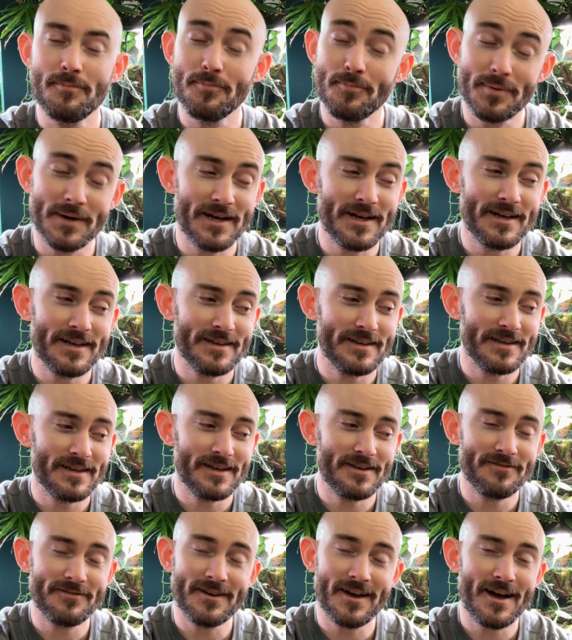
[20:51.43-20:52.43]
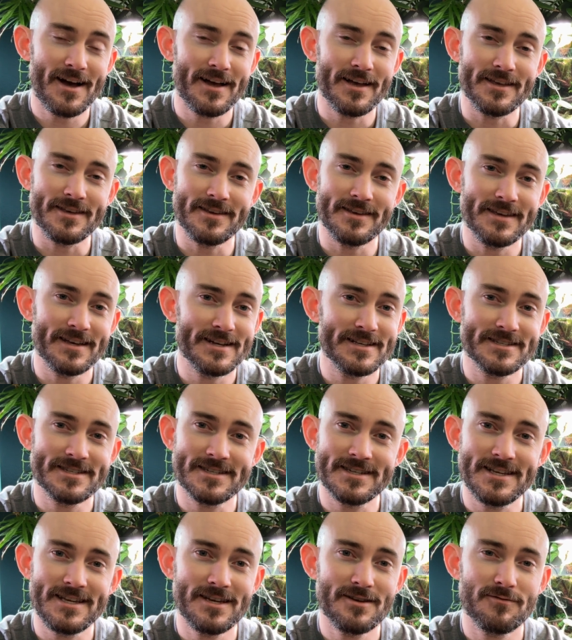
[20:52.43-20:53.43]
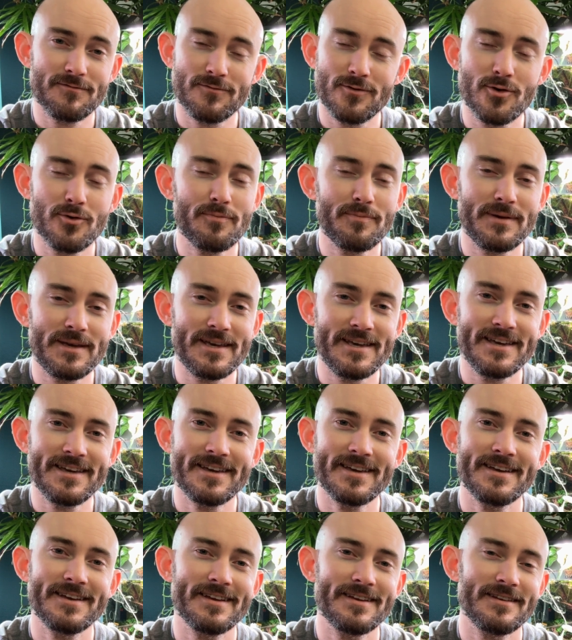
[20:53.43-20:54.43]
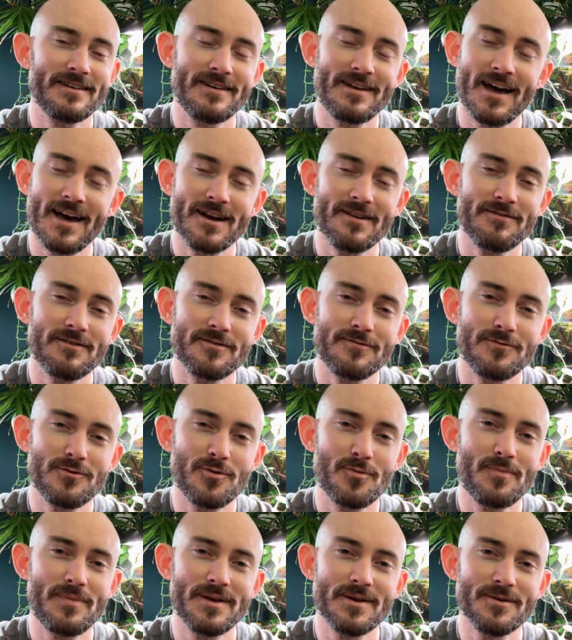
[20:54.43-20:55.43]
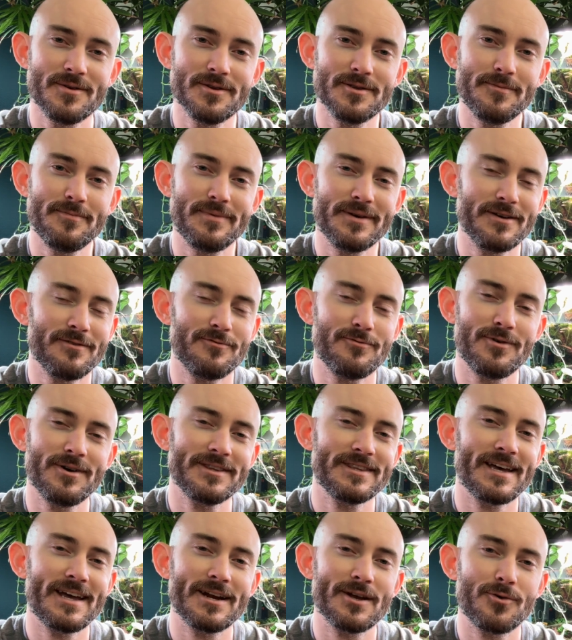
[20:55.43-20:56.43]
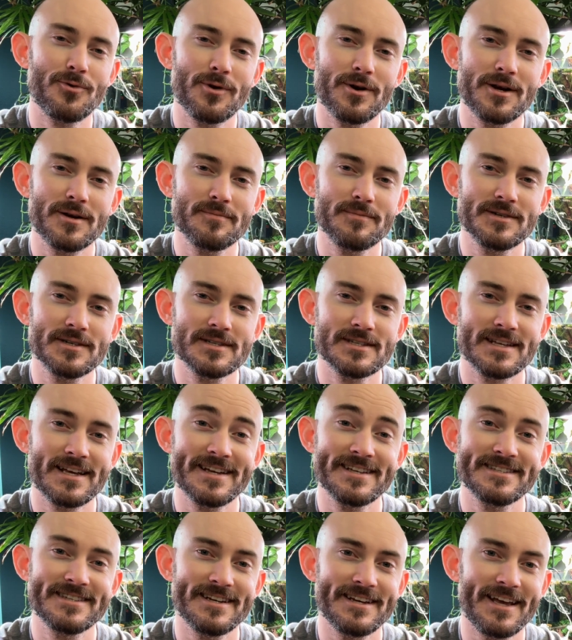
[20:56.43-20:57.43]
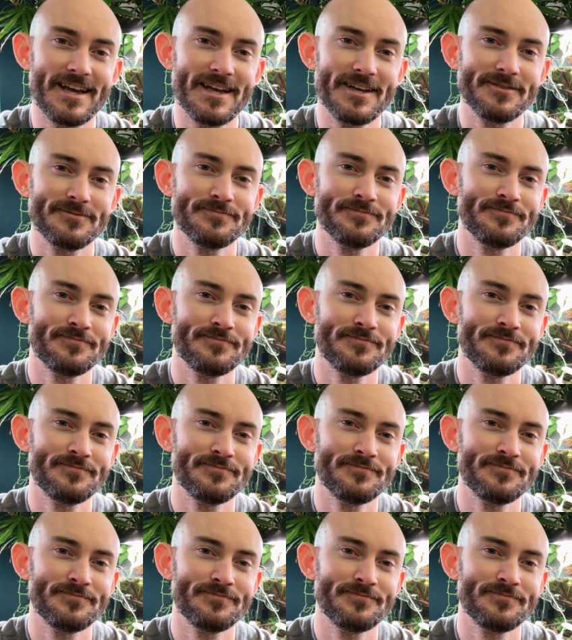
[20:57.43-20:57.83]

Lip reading: But if not, you get a sneak full peek, not of the full build, but of what that aquarium looks like today.